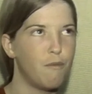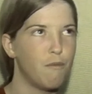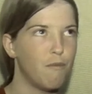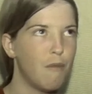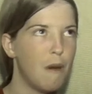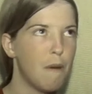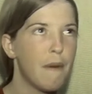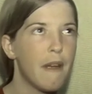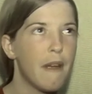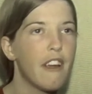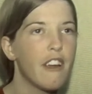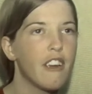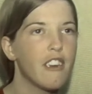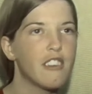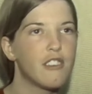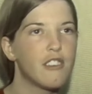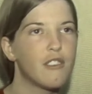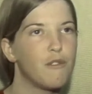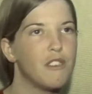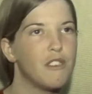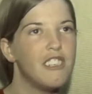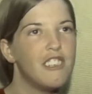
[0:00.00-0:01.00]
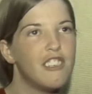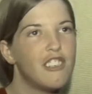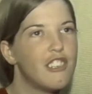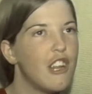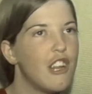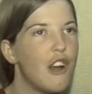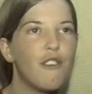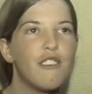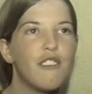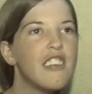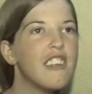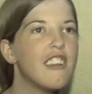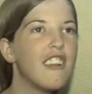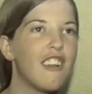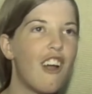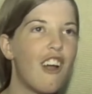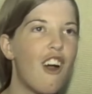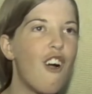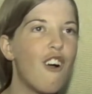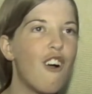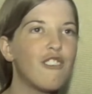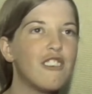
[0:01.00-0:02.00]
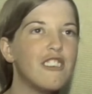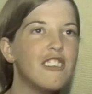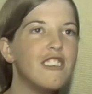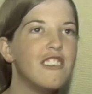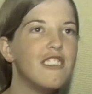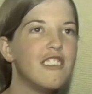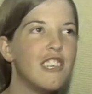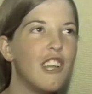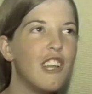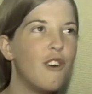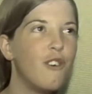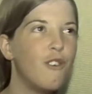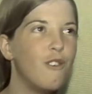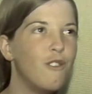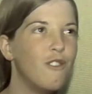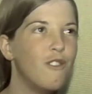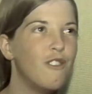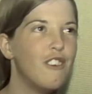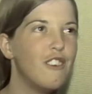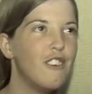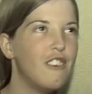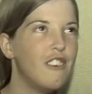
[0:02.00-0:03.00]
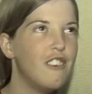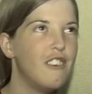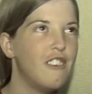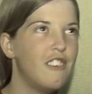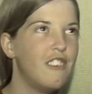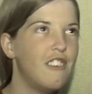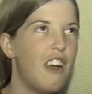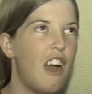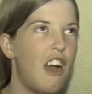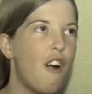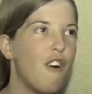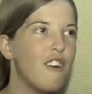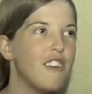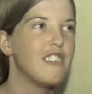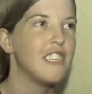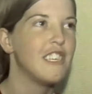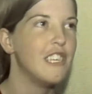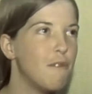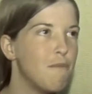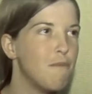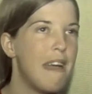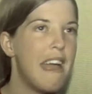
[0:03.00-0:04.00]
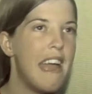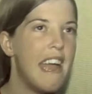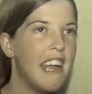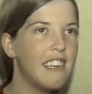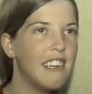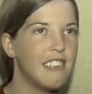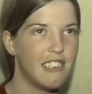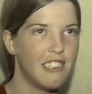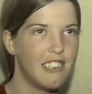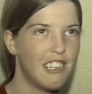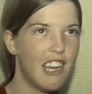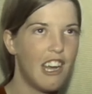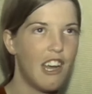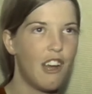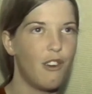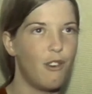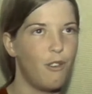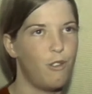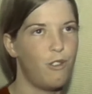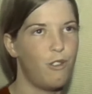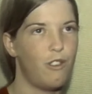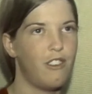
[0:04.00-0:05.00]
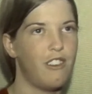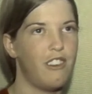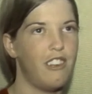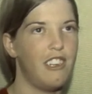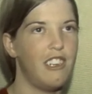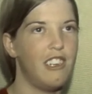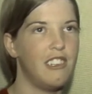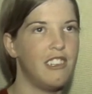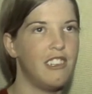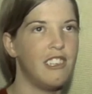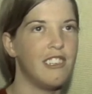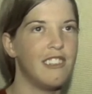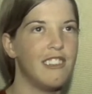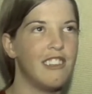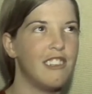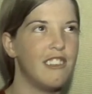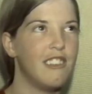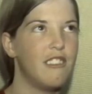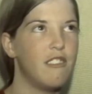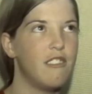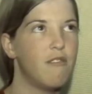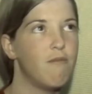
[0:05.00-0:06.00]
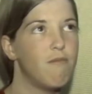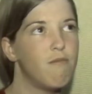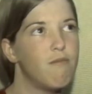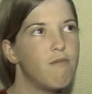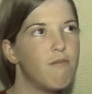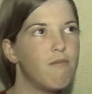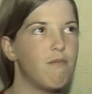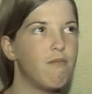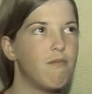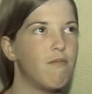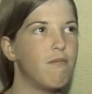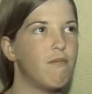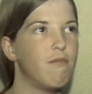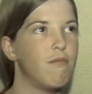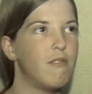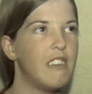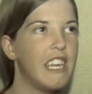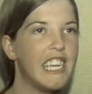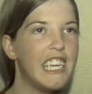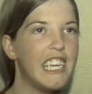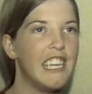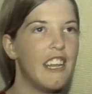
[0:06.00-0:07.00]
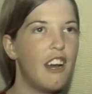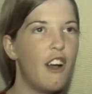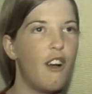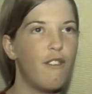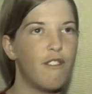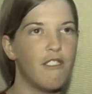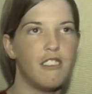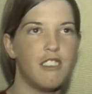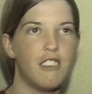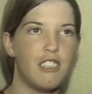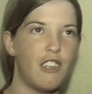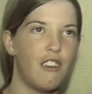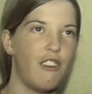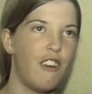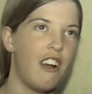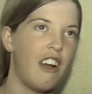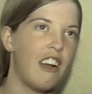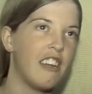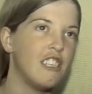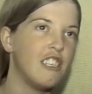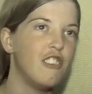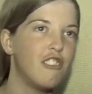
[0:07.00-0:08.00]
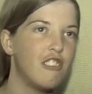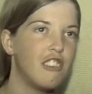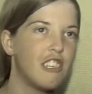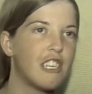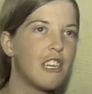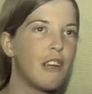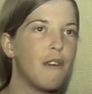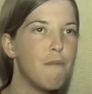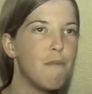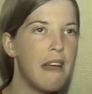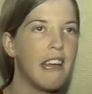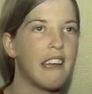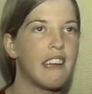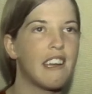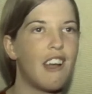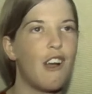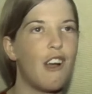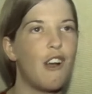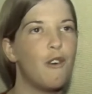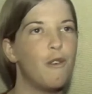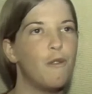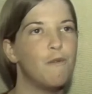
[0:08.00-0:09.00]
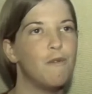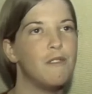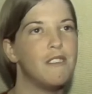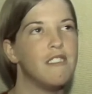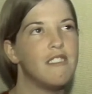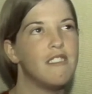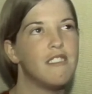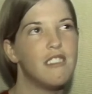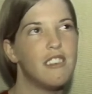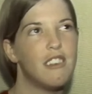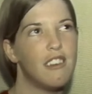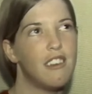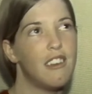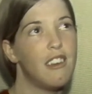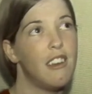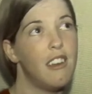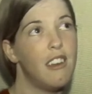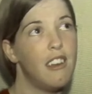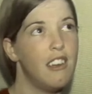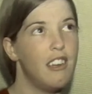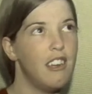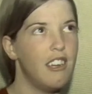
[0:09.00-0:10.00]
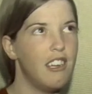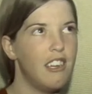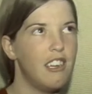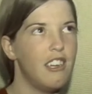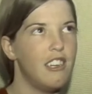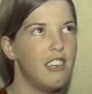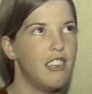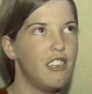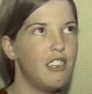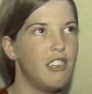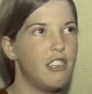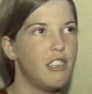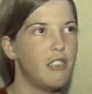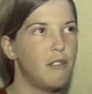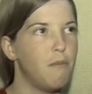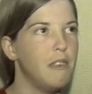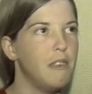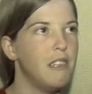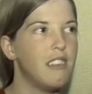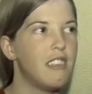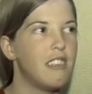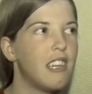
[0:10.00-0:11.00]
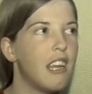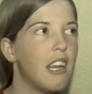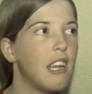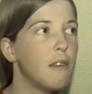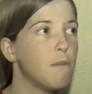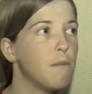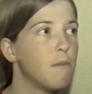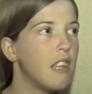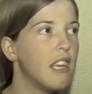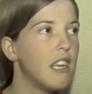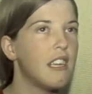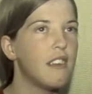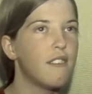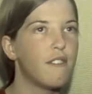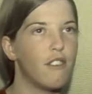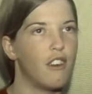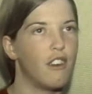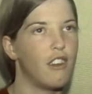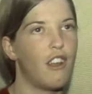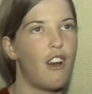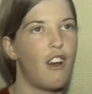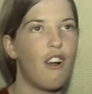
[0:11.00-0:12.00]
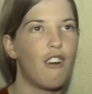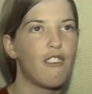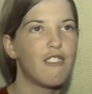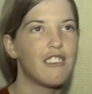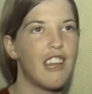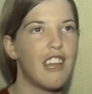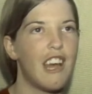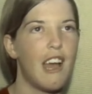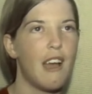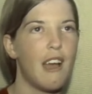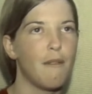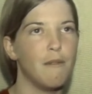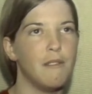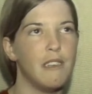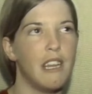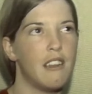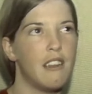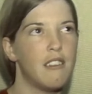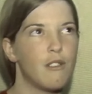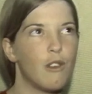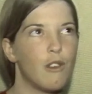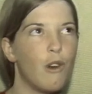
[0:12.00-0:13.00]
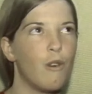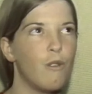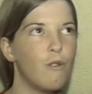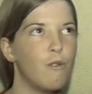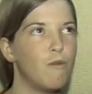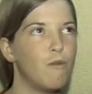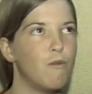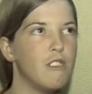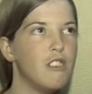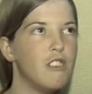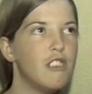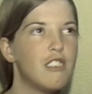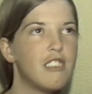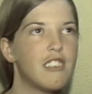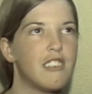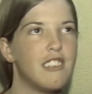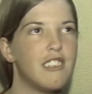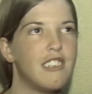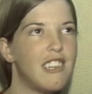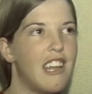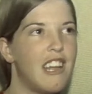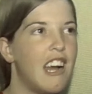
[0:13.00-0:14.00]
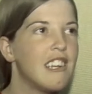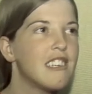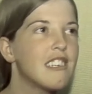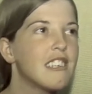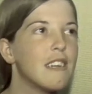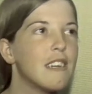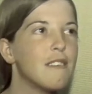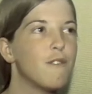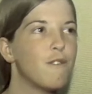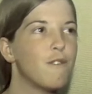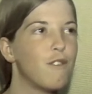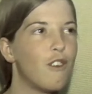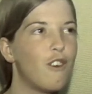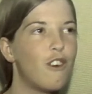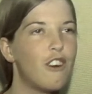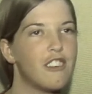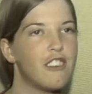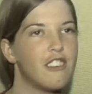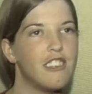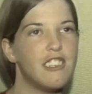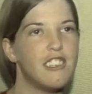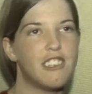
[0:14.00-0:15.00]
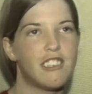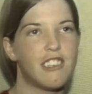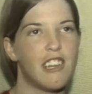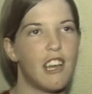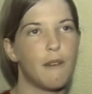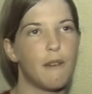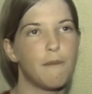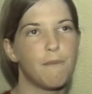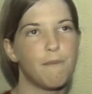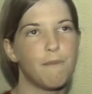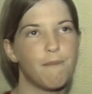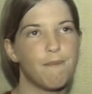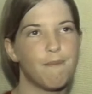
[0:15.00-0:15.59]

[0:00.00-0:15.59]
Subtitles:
My parents, we just don't get along, and so I always get mad and go. And then they get over it, so I usually come back home. And it's been the same thing for a long time, and I don't know. I just decided to come to Florida this time.